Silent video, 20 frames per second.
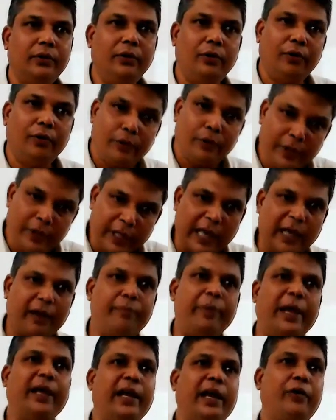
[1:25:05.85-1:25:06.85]
No, their
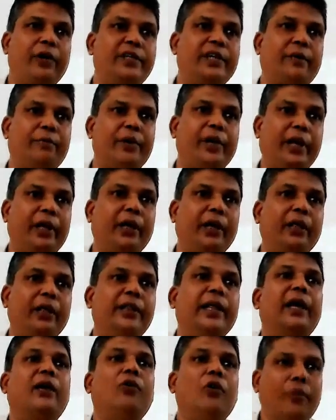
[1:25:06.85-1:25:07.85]
bank now it is
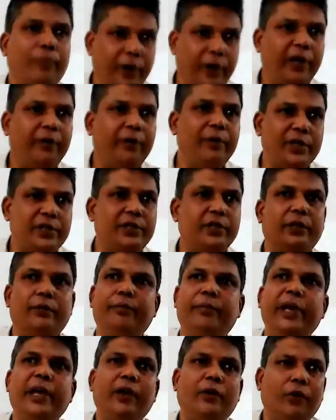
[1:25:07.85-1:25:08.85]
happening. Their cooperative
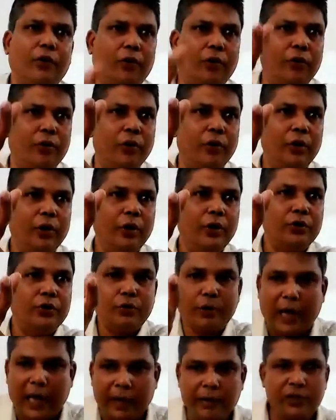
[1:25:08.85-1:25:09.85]
is being grown.
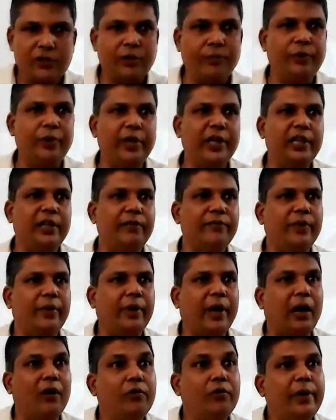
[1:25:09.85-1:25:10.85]
So I was supporting them
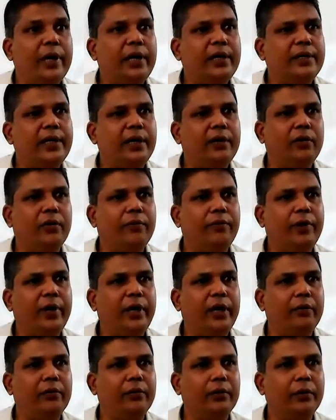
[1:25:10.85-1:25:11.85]
how to manage that
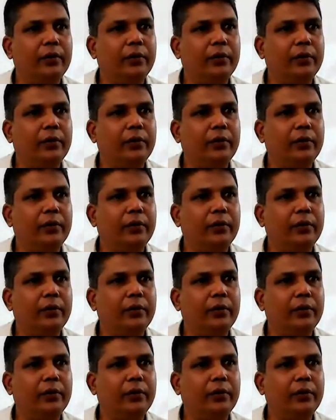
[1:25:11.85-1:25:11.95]
cooperative.